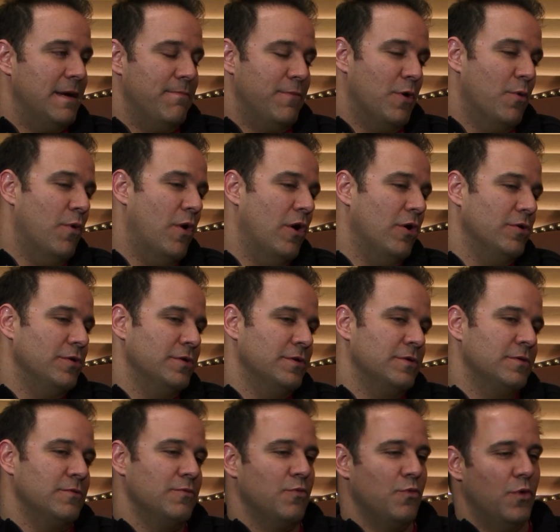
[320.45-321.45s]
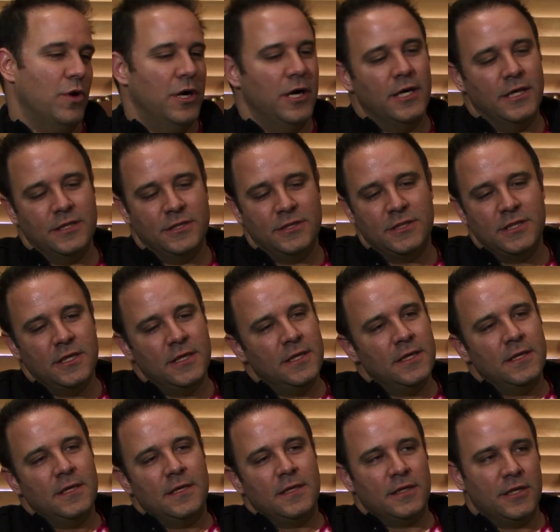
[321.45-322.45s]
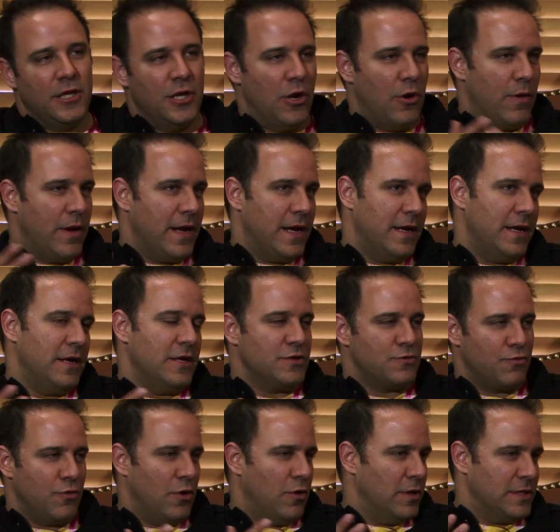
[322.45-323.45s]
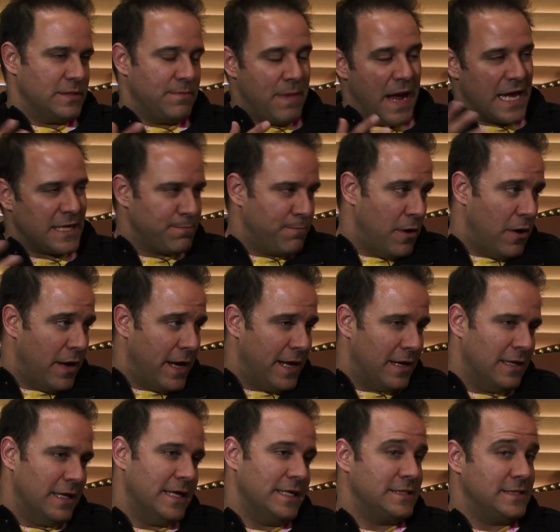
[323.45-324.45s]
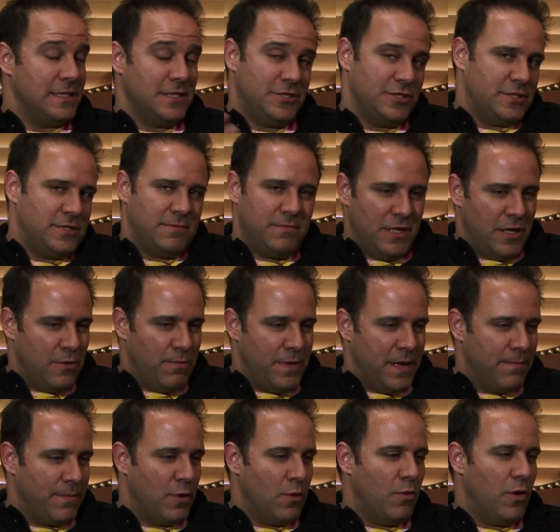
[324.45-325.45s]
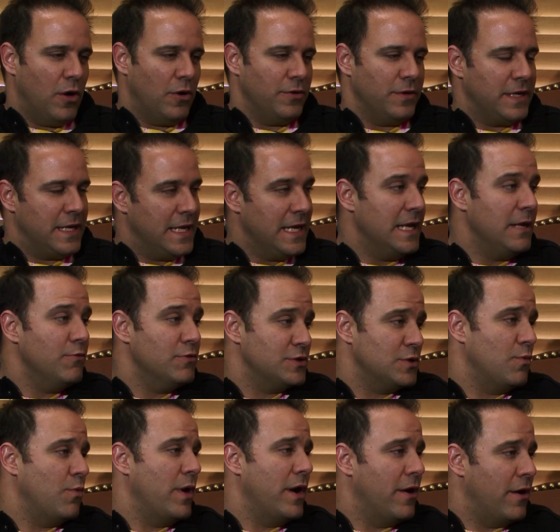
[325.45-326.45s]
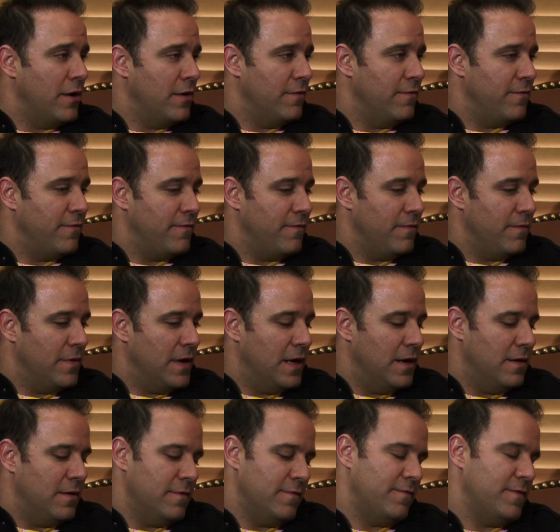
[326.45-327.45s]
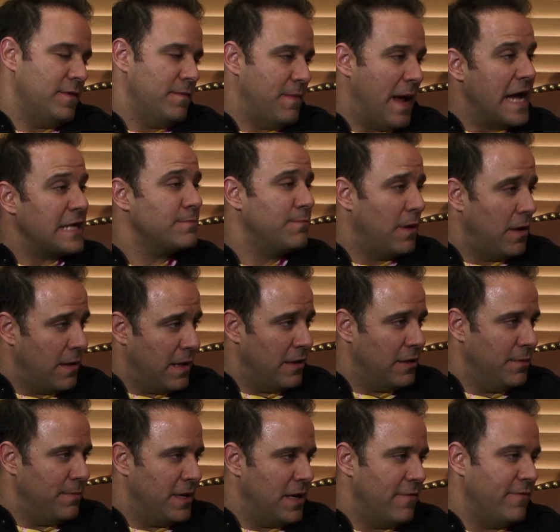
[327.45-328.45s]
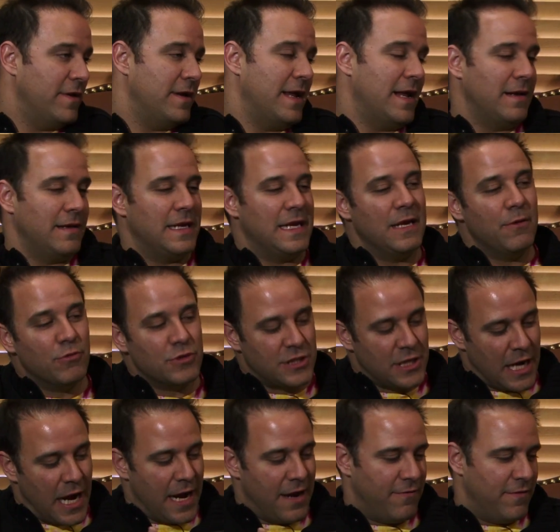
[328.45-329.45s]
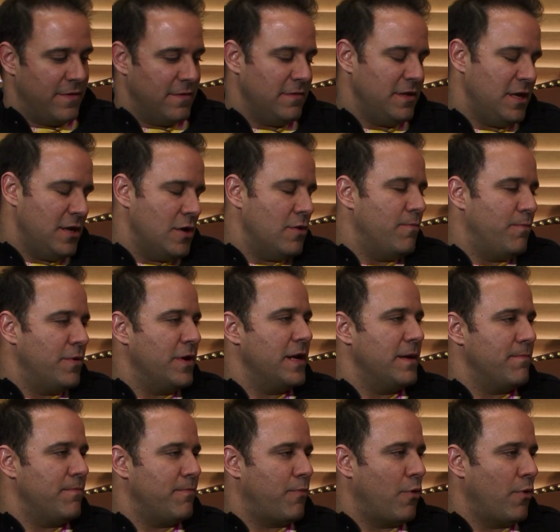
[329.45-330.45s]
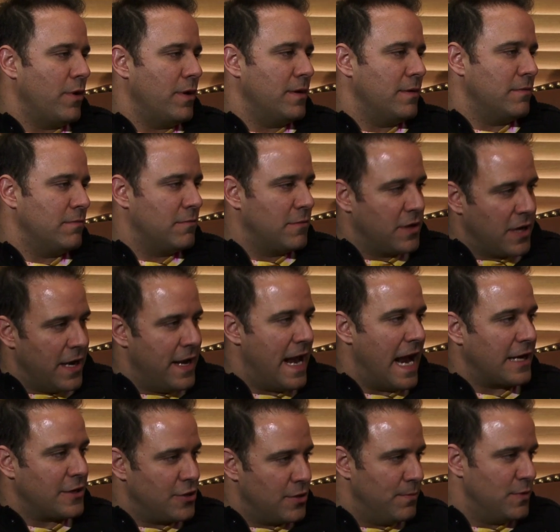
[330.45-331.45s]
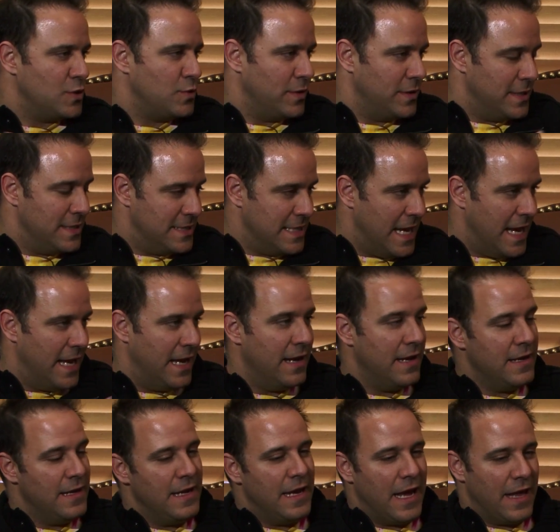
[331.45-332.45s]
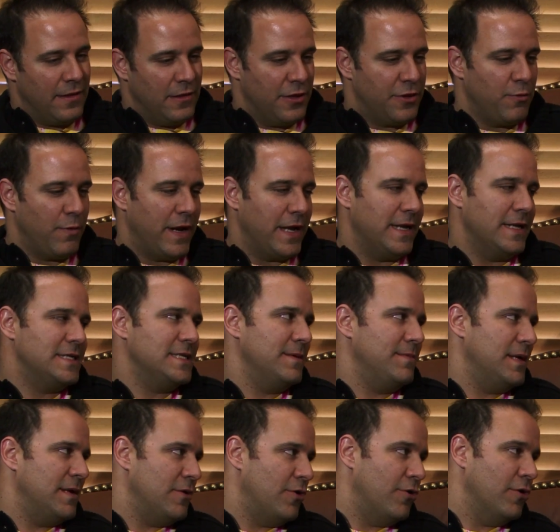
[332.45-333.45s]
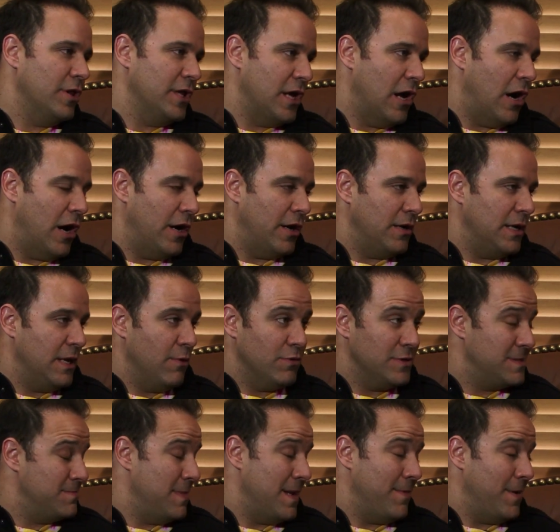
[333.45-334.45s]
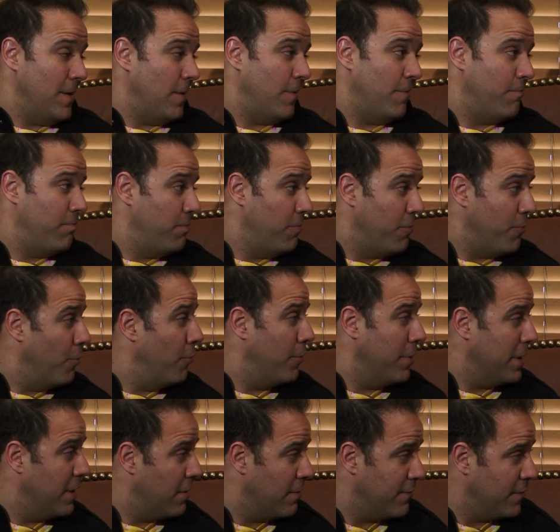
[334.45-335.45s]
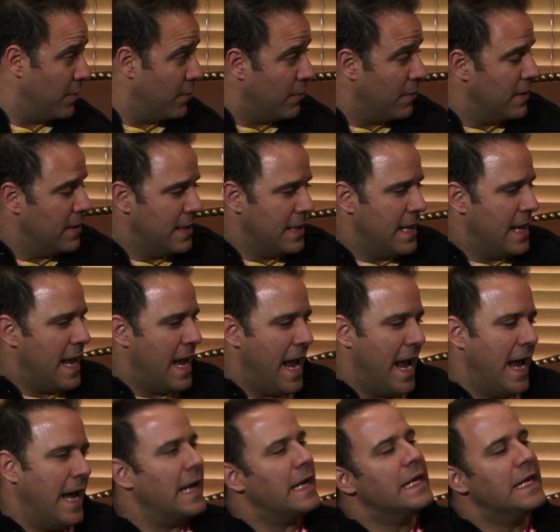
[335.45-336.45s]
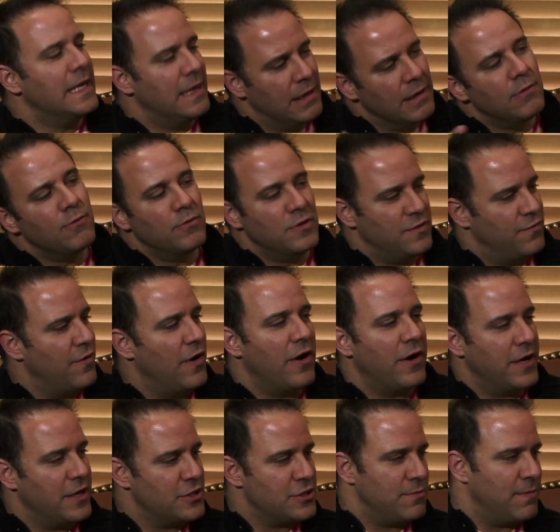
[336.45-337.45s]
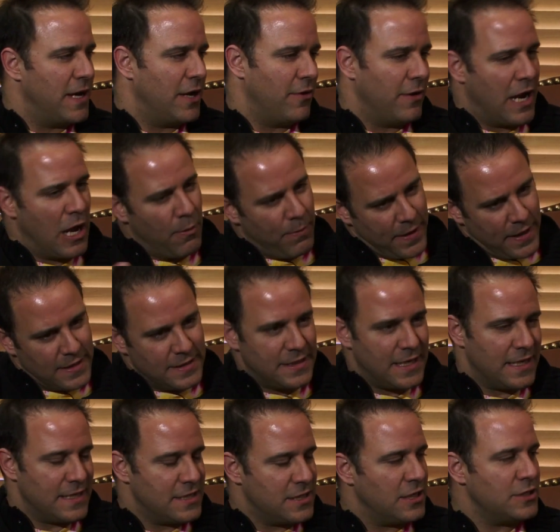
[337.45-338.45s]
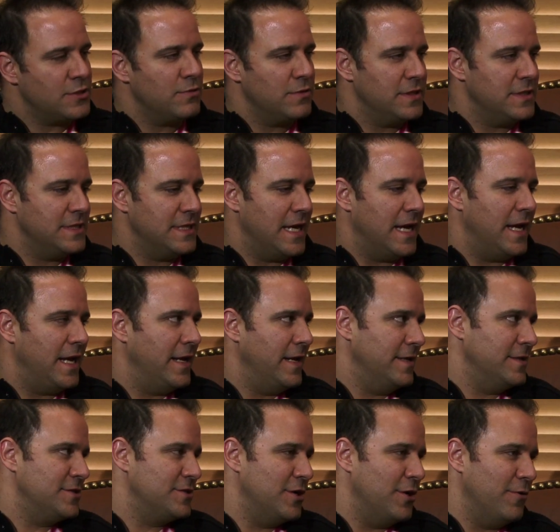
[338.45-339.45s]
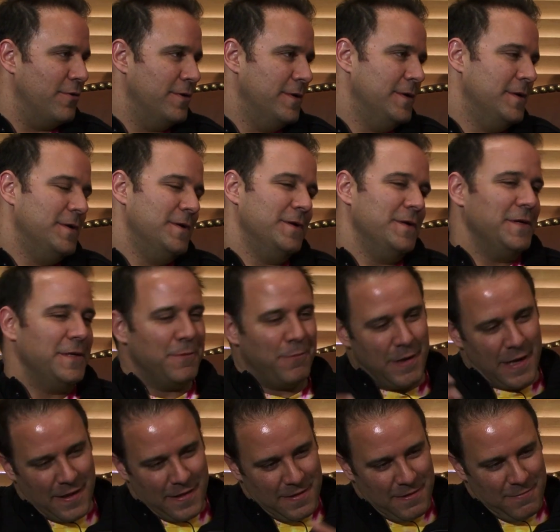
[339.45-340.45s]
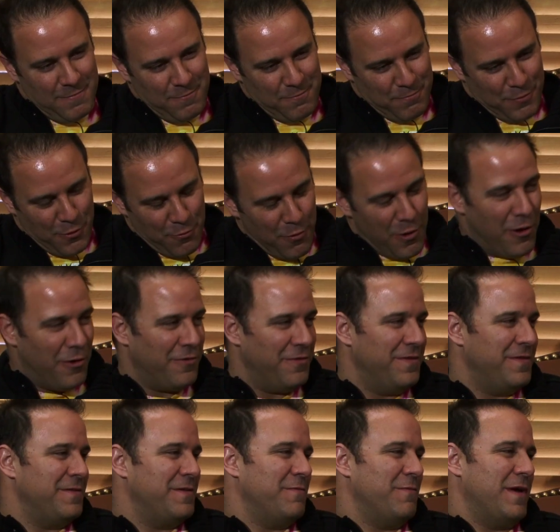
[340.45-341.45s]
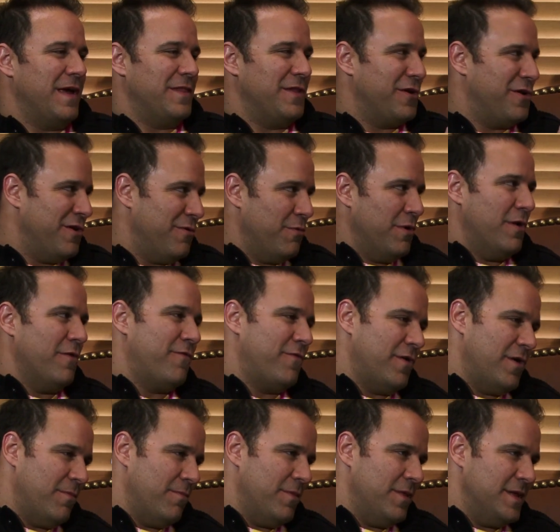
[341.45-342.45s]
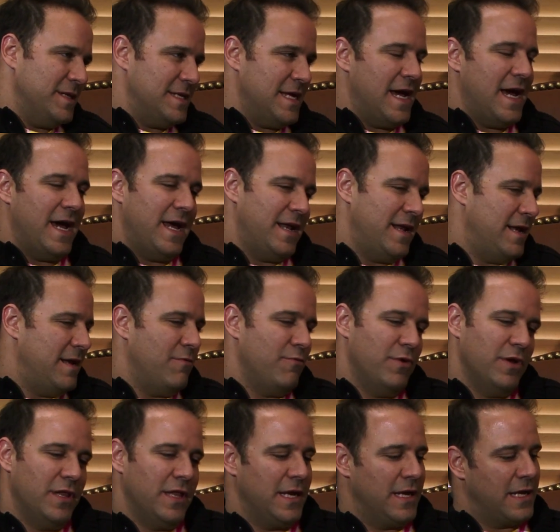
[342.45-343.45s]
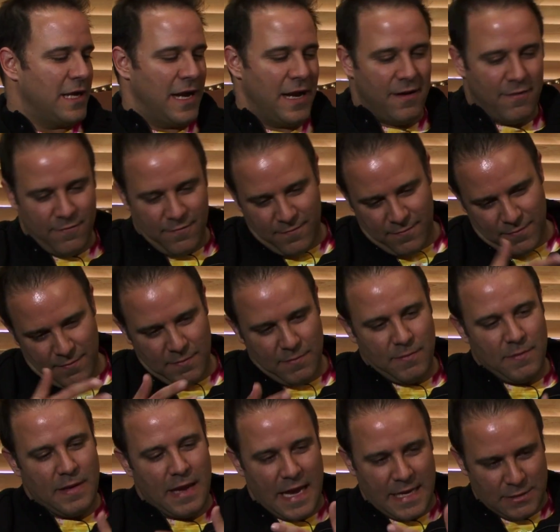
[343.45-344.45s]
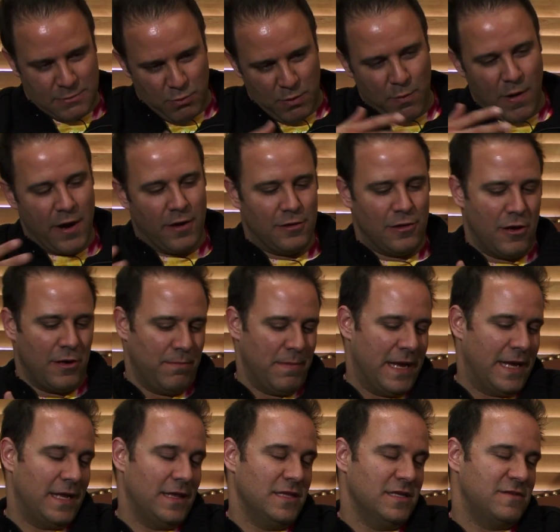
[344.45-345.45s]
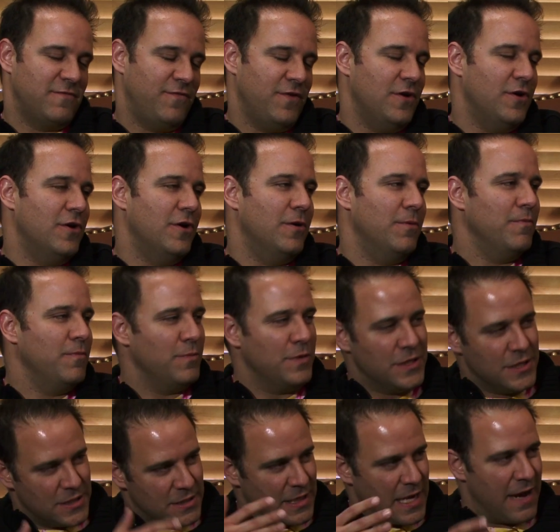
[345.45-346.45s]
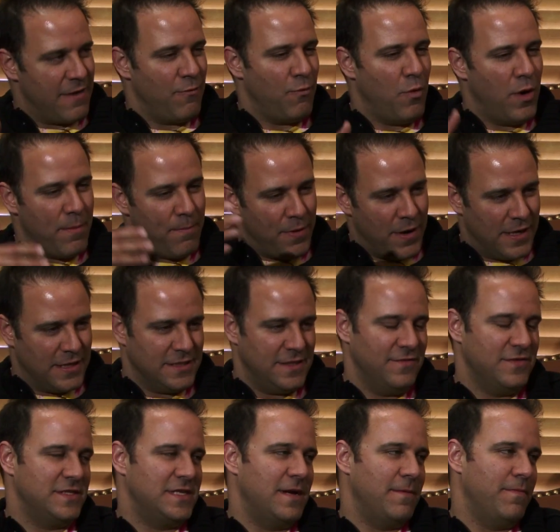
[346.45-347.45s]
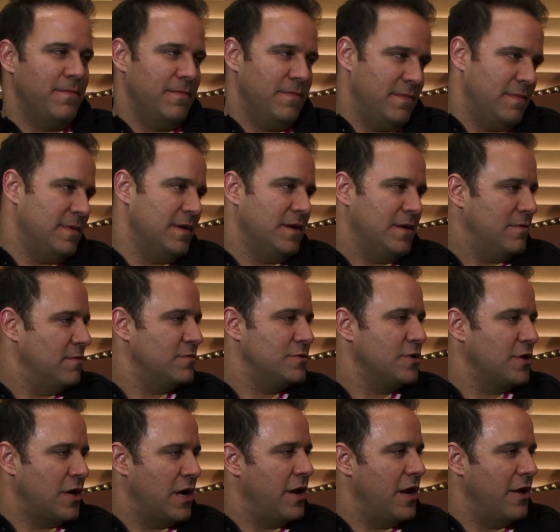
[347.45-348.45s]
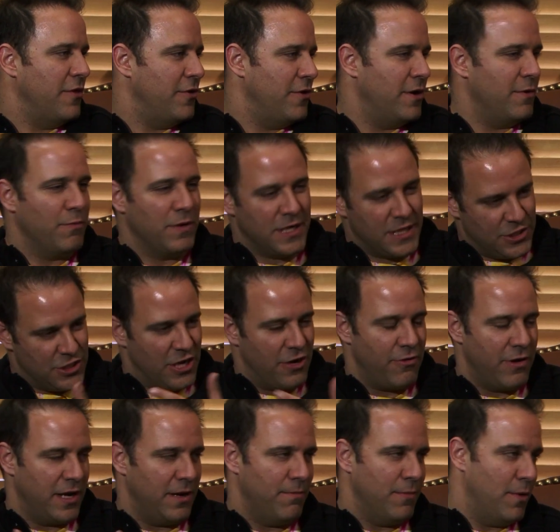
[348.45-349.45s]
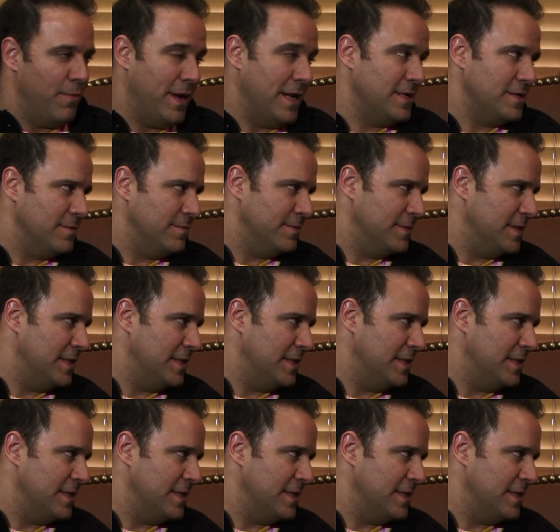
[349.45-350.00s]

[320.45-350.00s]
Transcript: And Bill Walton was, you know, in his role as a basketball analyst and just, you know, being Bill Walton, he was aware of the basketball element of it, and he was kind of a, you know, pretty important connector between the Dead and the Lithuanian team. And early on, he was maybe our third interview, and he was very instrumental in helping us get in touch with the Dead. And so we had Bill Walton, we had the goodwill from the Dead, and it really kind of, as we went along making this film, we just kind of one positive step, you know, took another, and we generated momentum.